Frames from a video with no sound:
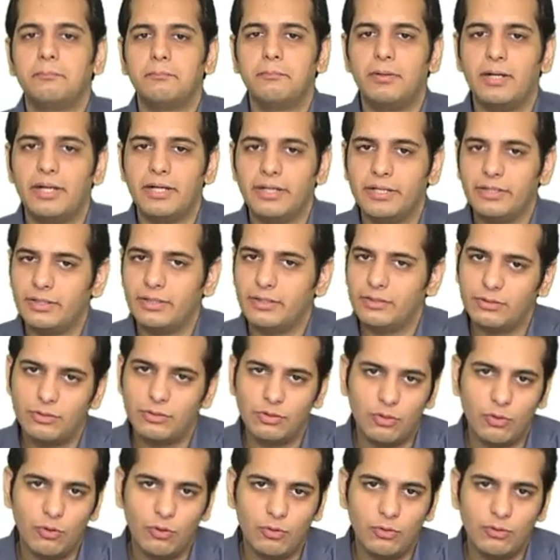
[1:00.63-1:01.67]
by
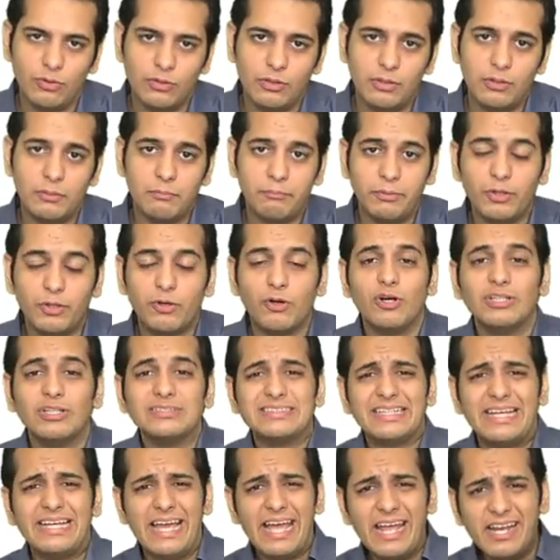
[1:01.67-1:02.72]
law,
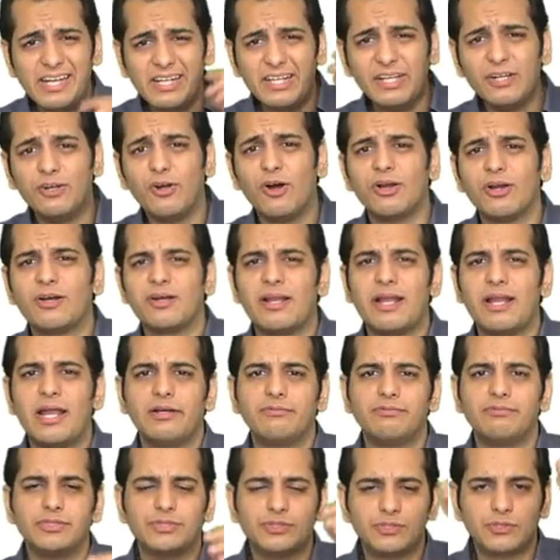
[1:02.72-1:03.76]
because any
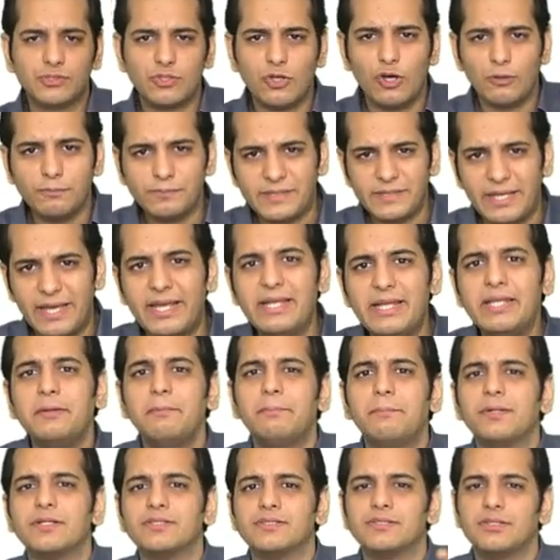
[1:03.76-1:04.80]
contract which stops any
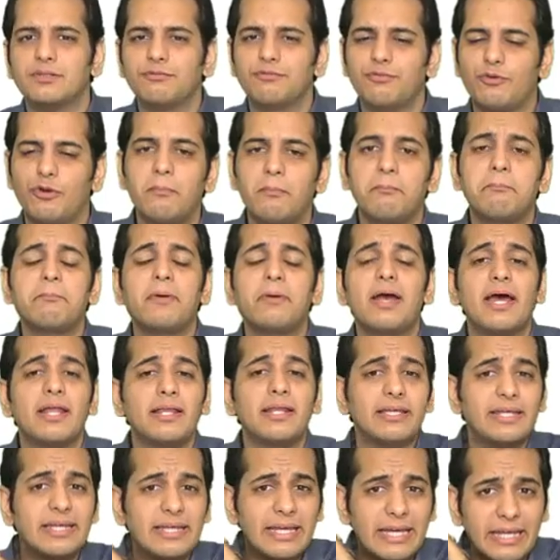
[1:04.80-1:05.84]
person from
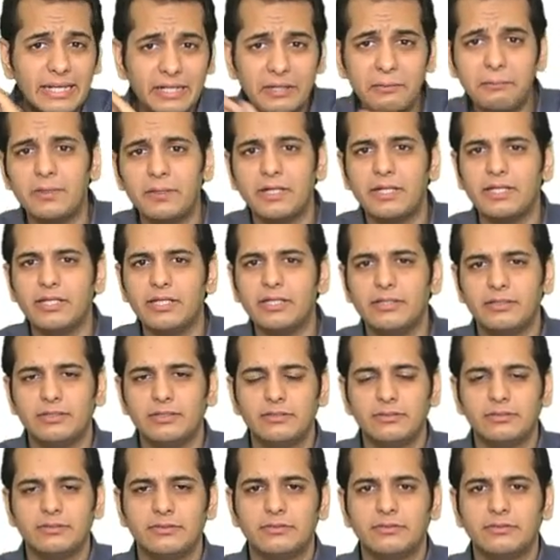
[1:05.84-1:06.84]
marrying anybody